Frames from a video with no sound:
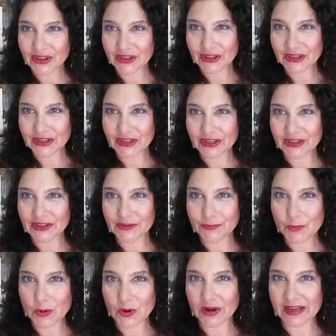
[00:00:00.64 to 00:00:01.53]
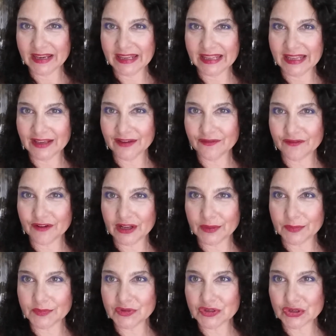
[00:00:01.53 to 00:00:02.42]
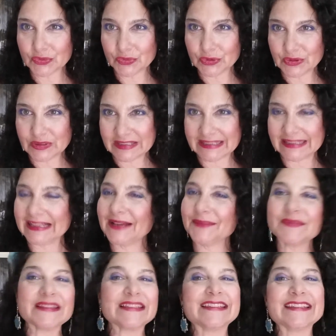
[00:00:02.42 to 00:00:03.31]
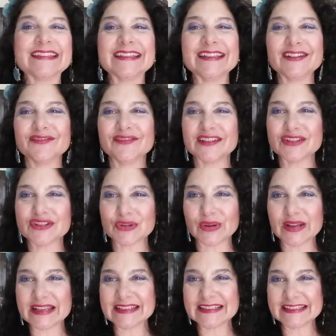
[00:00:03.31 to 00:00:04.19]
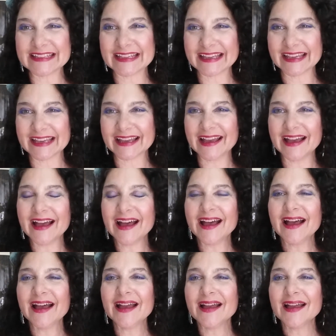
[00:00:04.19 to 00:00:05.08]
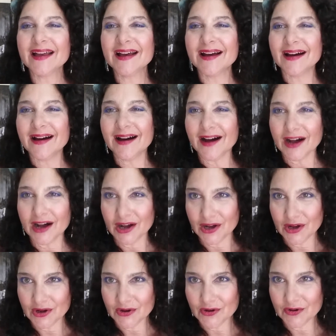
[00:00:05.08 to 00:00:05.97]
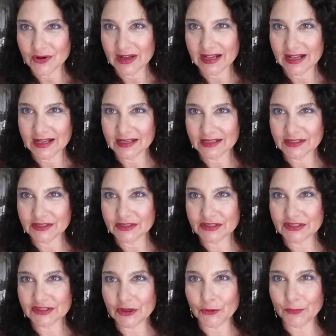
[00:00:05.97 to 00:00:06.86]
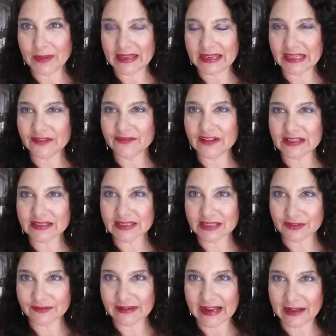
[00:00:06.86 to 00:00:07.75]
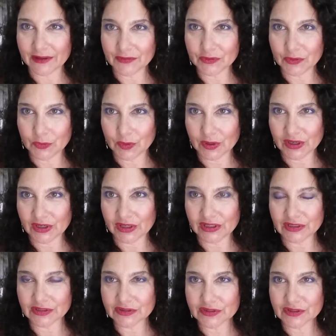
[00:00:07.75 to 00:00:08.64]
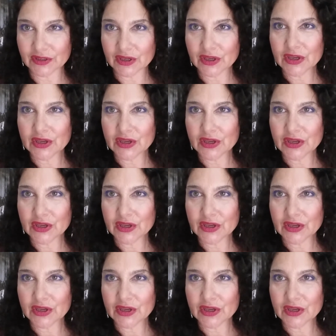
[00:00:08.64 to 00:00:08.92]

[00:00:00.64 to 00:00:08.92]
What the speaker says: Good morning from Jerusalem, the city of rejoicing. Oh, so many of us around the world